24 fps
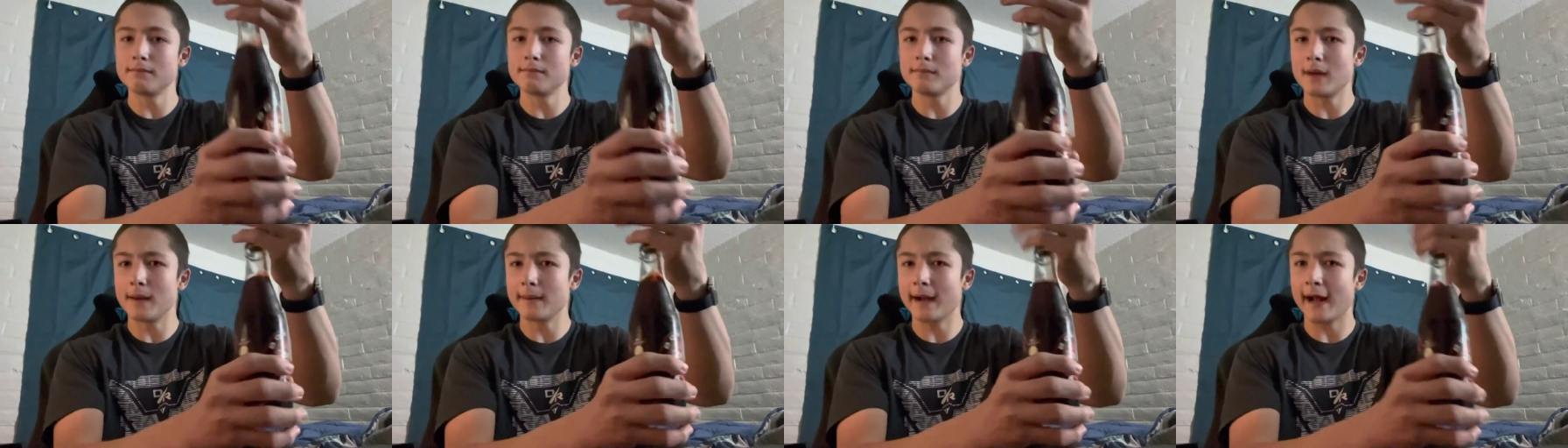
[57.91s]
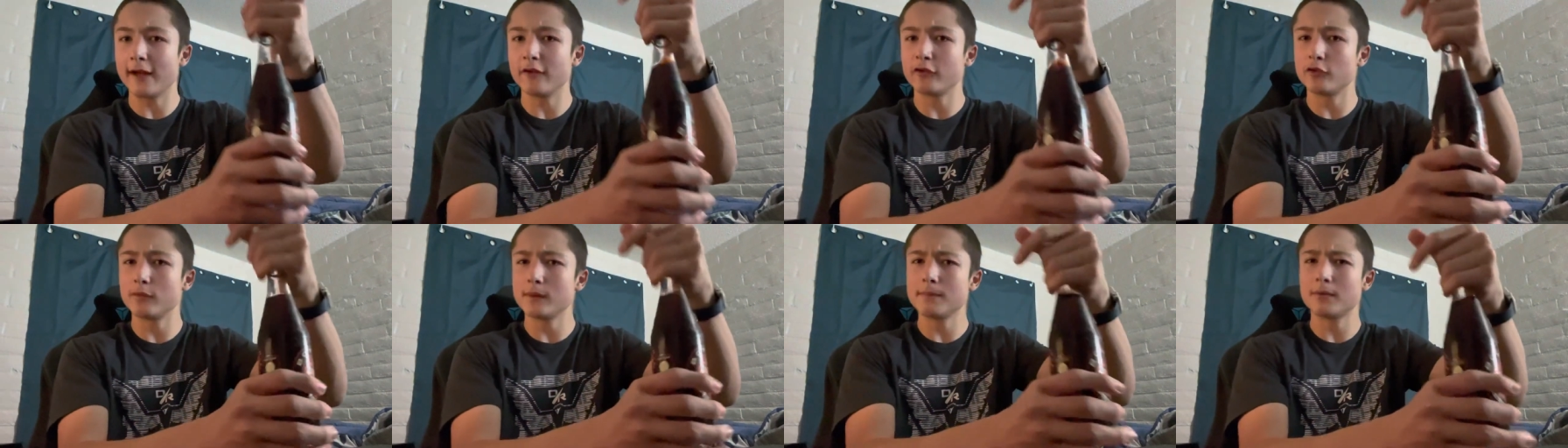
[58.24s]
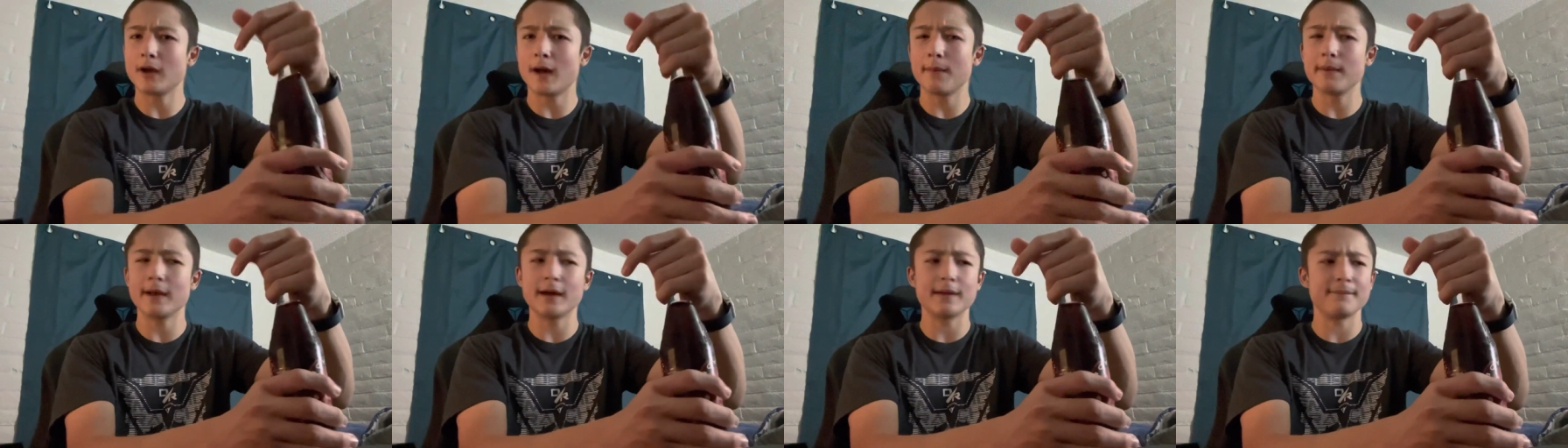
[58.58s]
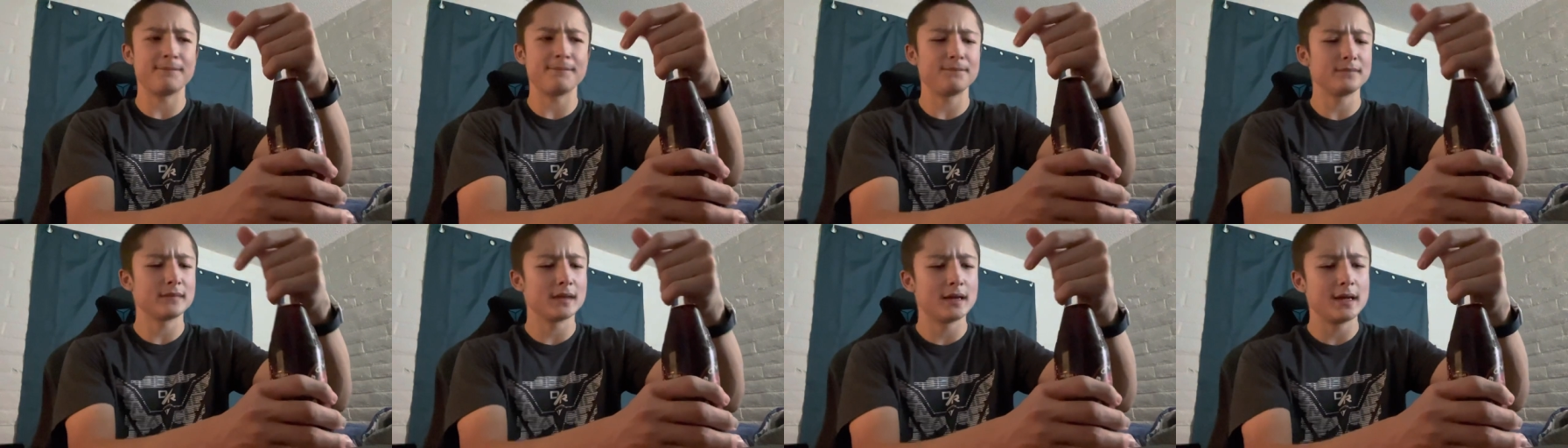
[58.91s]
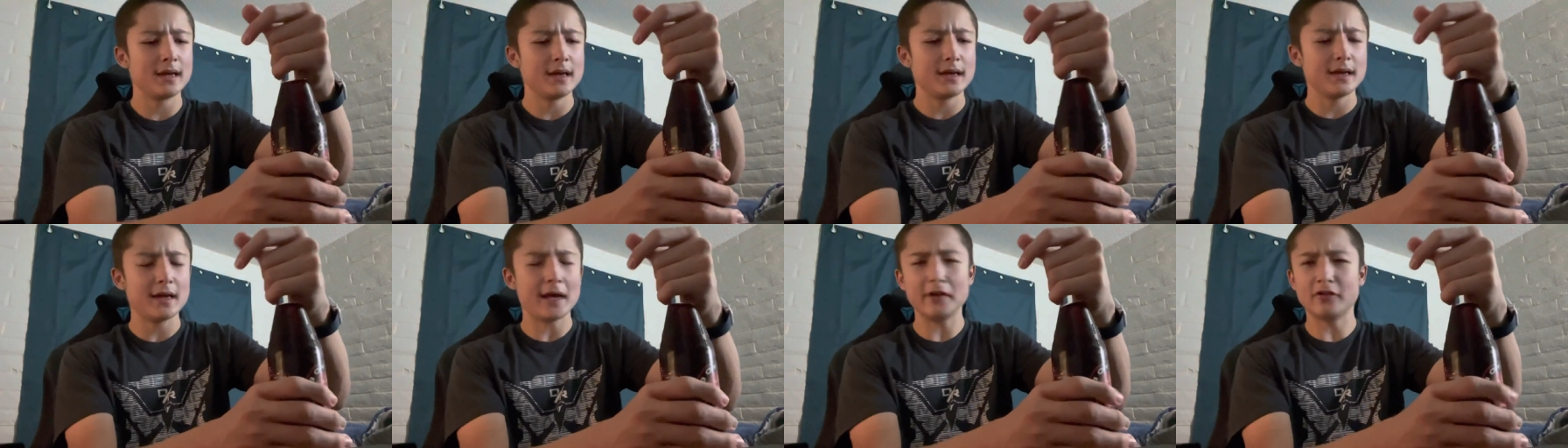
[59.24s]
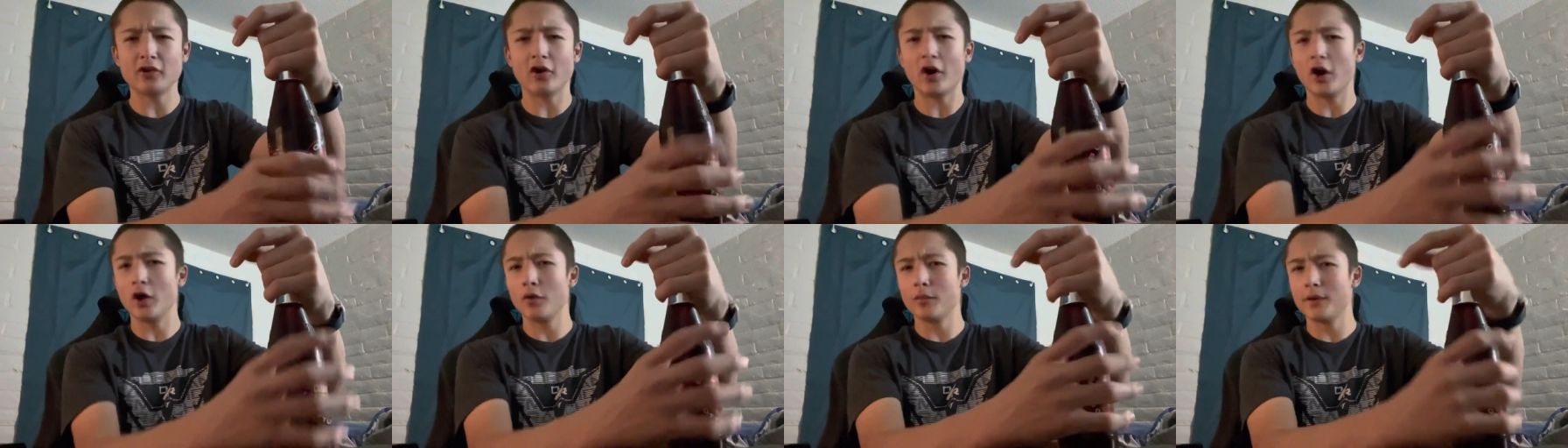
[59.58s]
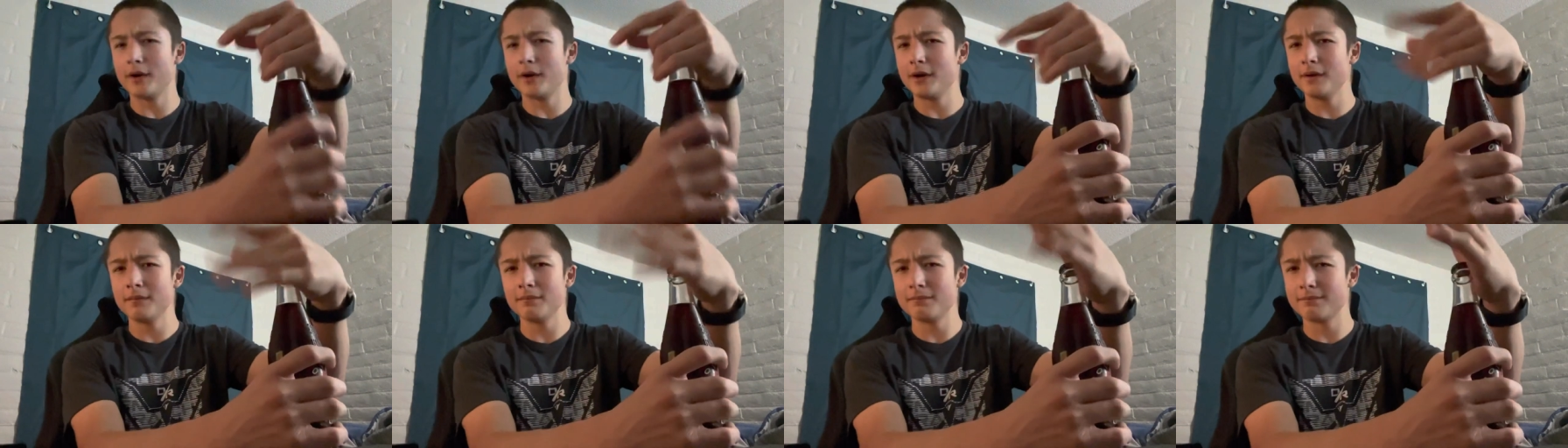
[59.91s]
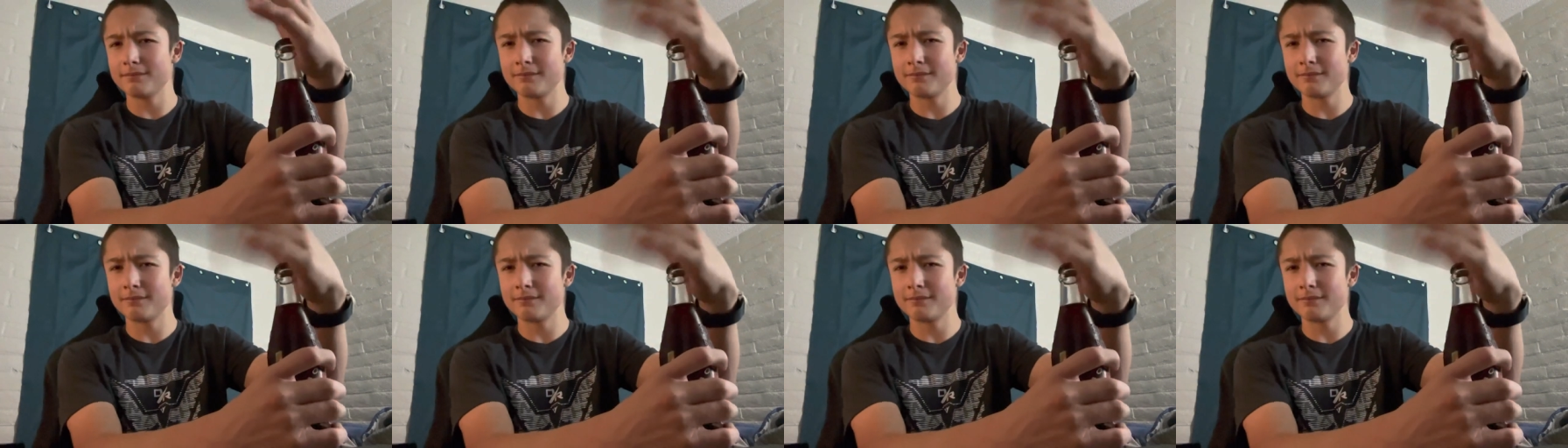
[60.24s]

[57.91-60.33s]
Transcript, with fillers: Mom got this for me probably at Ace Hardware.